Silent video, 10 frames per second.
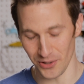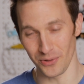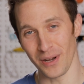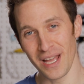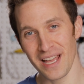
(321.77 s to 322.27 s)

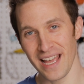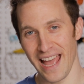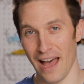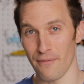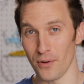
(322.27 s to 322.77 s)
to
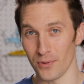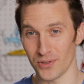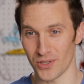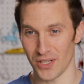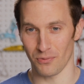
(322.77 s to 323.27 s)
have
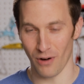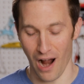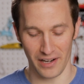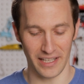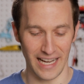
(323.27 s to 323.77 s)
those just
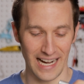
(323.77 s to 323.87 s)
rocking.